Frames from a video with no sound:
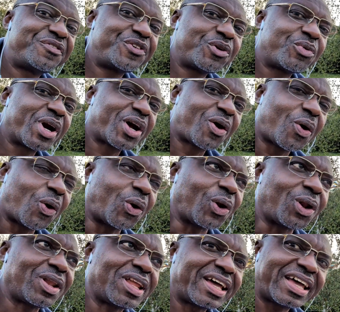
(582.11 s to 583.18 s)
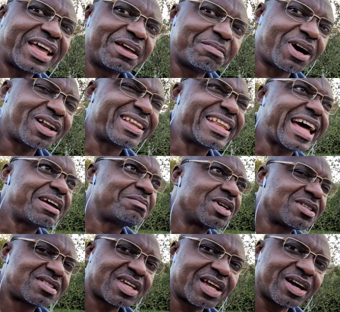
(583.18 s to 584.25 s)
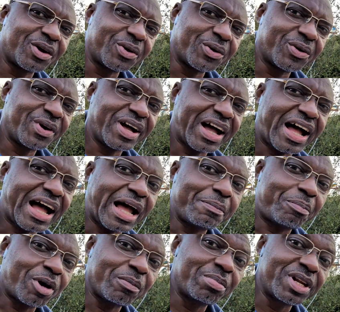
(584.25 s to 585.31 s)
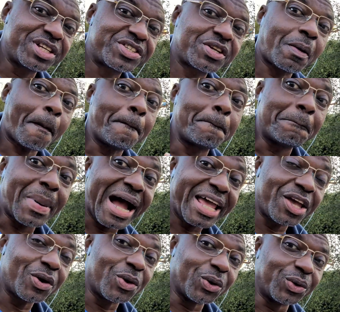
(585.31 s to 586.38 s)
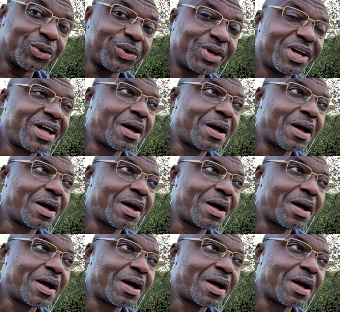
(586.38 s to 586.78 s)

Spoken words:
If you recall, about 9 months ago, I published my own